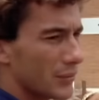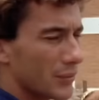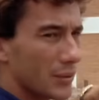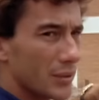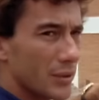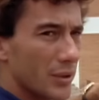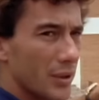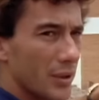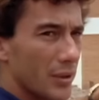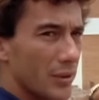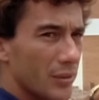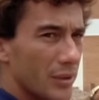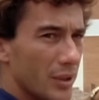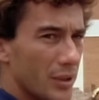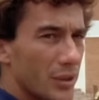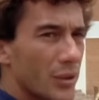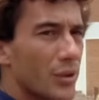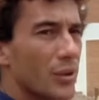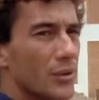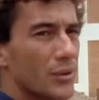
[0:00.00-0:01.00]
for the
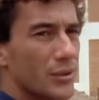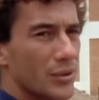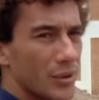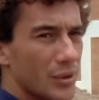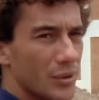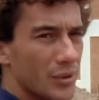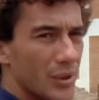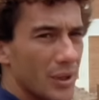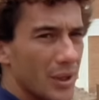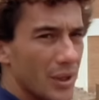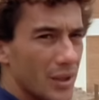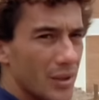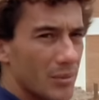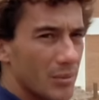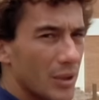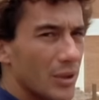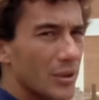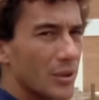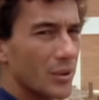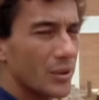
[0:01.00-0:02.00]
radio control
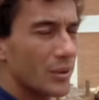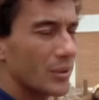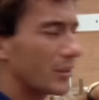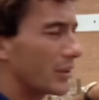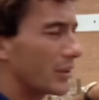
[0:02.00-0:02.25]
model